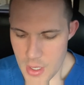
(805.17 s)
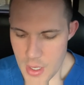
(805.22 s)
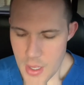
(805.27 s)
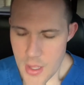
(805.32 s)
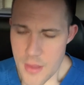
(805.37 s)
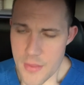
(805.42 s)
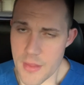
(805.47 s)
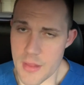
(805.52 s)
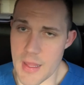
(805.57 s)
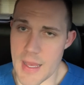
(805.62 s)

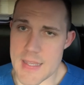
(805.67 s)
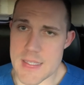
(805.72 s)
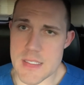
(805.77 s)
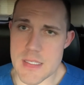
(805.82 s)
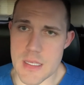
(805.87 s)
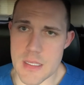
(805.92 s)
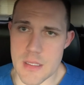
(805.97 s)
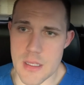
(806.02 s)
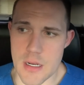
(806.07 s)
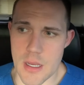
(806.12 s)
The last
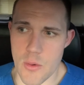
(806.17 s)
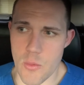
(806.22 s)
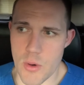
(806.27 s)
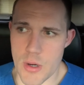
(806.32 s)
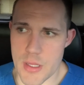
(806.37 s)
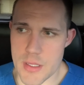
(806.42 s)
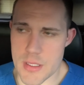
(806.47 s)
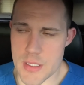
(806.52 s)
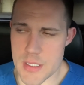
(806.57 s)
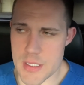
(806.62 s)
thing that I
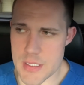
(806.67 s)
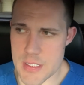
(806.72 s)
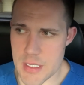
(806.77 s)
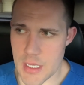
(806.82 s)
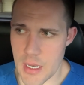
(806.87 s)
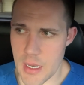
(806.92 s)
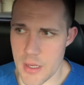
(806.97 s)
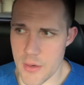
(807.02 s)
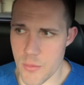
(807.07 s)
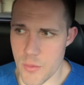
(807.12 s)
wanted to
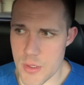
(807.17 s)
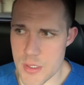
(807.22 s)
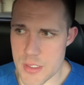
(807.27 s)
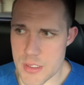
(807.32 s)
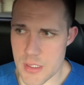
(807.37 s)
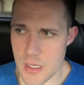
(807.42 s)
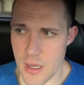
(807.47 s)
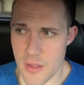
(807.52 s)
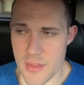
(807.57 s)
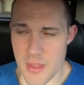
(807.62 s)
decide was
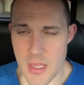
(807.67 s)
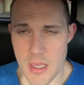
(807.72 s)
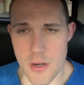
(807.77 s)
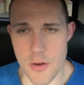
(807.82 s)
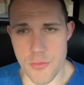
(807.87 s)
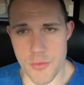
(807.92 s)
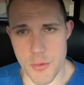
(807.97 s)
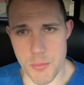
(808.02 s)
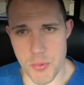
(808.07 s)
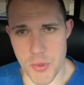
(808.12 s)
on the
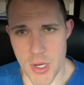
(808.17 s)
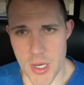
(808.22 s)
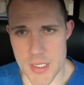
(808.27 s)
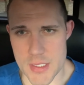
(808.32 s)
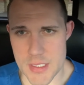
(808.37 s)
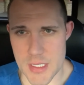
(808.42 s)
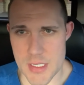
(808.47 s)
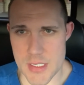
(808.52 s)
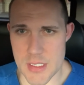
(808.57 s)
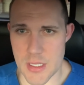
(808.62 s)
interview process.